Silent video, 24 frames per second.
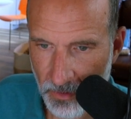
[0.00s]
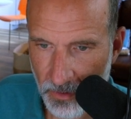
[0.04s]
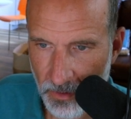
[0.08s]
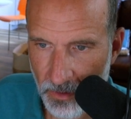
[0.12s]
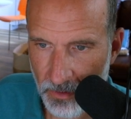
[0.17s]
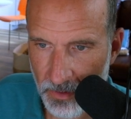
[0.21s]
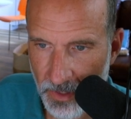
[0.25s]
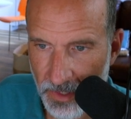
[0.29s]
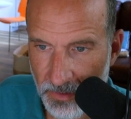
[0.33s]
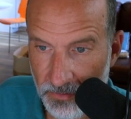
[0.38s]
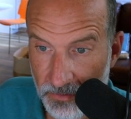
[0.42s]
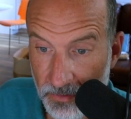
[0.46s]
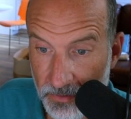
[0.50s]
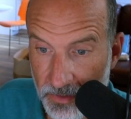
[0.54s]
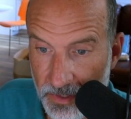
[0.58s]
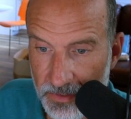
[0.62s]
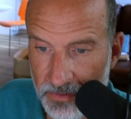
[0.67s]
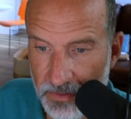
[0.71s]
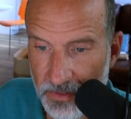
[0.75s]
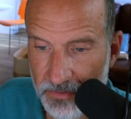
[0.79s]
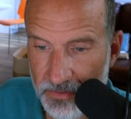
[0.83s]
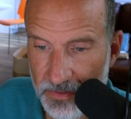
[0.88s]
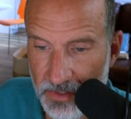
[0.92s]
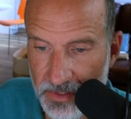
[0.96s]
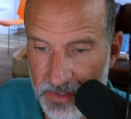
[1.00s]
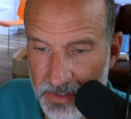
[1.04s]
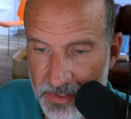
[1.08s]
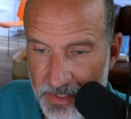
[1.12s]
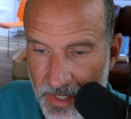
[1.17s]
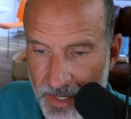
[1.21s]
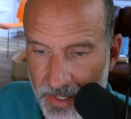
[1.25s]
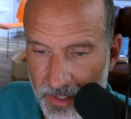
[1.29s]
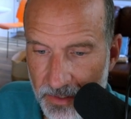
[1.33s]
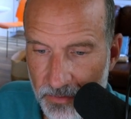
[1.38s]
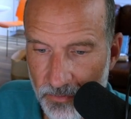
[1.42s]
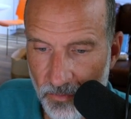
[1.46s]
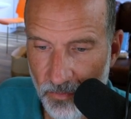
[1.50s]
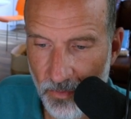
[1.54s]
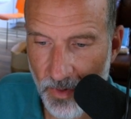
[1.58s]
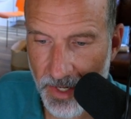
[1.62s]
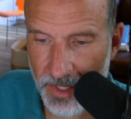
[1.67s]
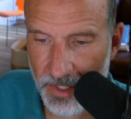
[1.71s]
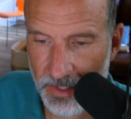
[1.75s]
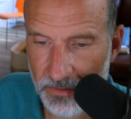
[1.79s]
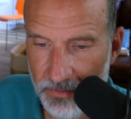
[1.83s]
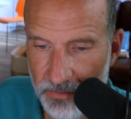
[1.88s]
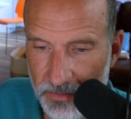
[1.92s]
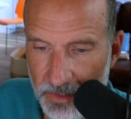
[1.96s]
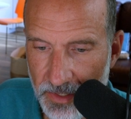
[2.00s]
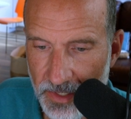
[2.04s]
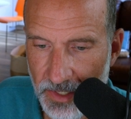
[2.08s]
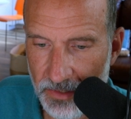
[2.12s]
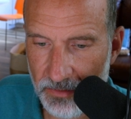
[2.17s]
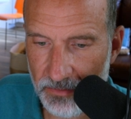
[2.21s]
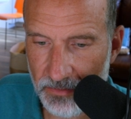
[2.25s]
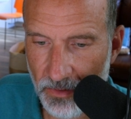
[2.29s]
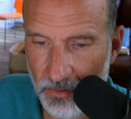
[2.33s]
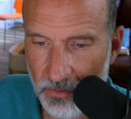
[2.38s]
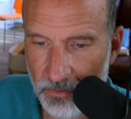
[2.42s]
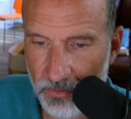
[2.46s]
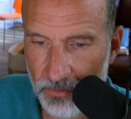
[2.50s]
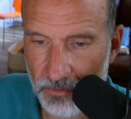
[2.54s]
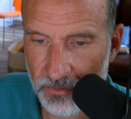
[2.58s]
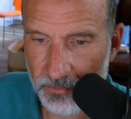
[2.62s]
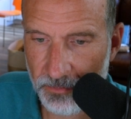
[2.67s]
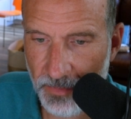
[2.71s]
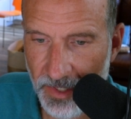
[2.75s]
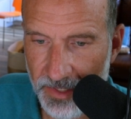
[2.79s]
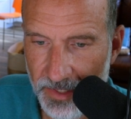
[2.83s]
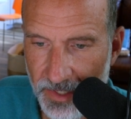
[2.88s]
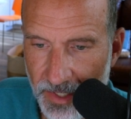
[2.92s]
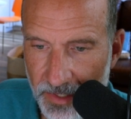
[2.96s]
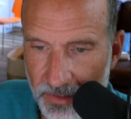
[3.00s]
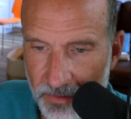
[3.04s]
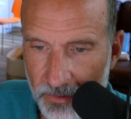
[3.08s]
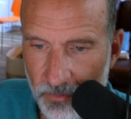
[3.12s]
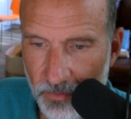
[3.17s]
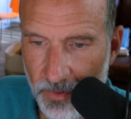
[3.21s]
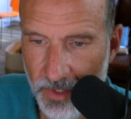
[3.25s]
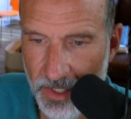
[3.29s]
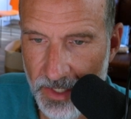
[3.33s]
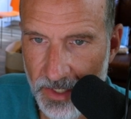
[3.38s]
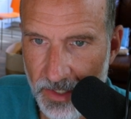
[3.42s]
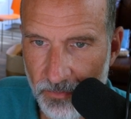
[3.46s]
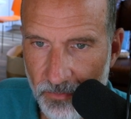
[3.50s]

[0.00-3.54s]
Okay, so this is the second way to get totals by day of the week.